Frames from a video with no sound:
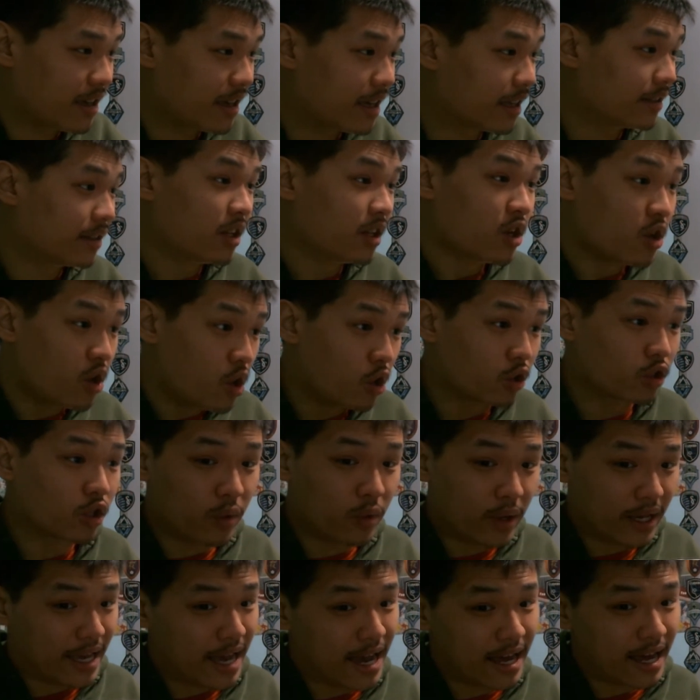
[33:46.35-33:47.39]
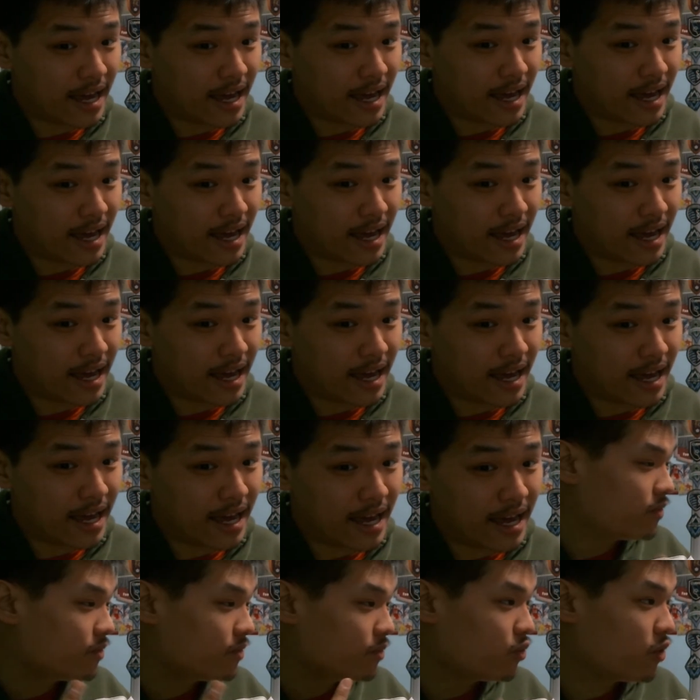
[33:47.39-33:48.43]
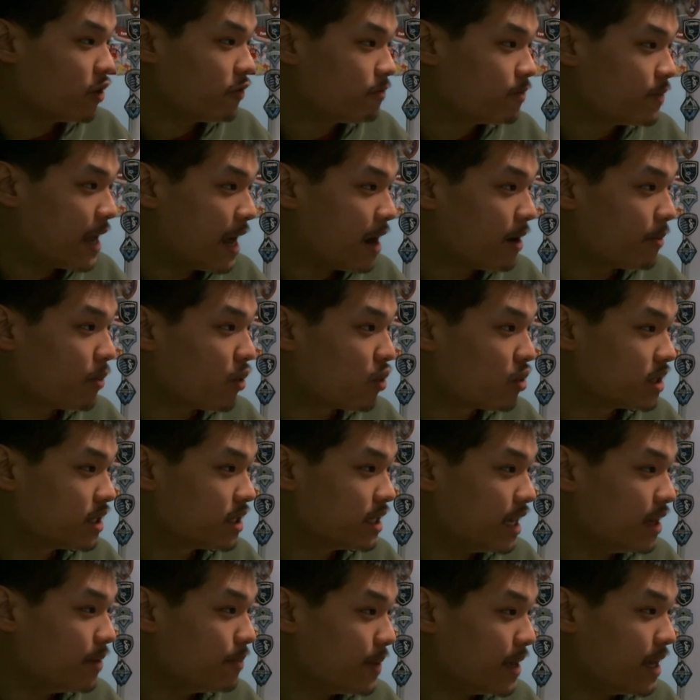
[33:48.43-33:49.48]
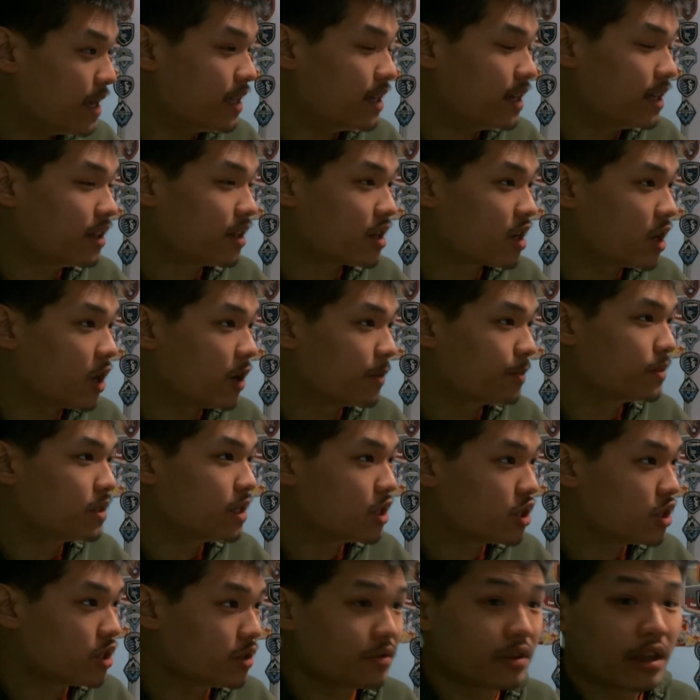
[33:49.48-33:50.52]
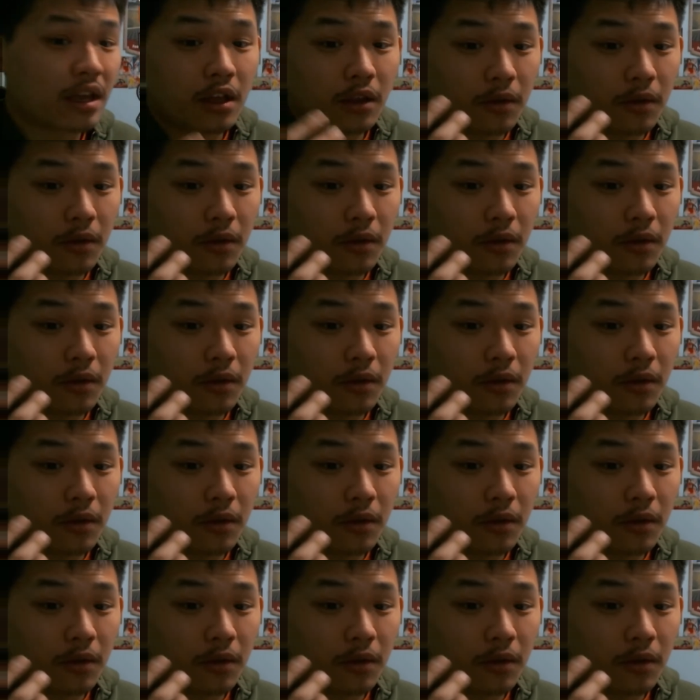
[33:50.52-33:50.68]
and although it kind of did that with now more team being in the competition,